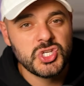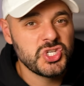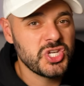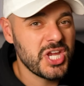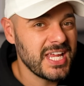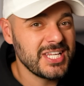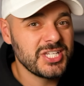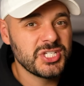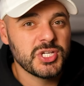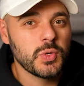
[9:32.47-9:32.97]

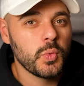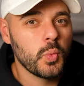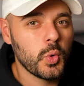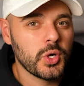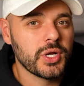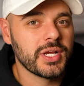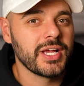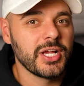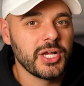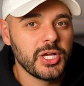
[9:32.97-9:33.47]
changing
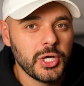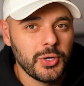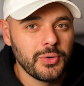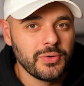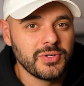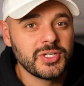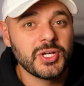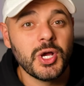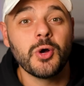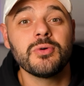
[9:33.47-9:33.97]
working
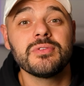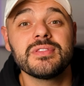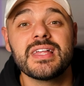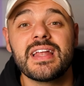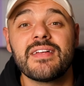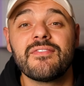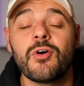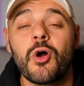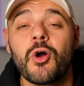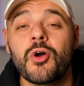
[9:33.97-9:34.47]
code, code that
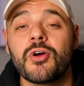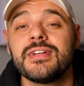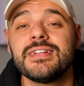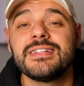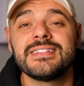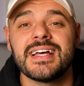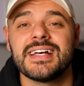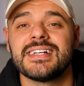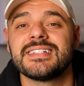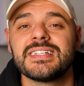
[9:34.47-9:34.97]
I've already
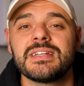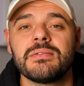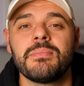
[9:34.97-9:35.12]
tested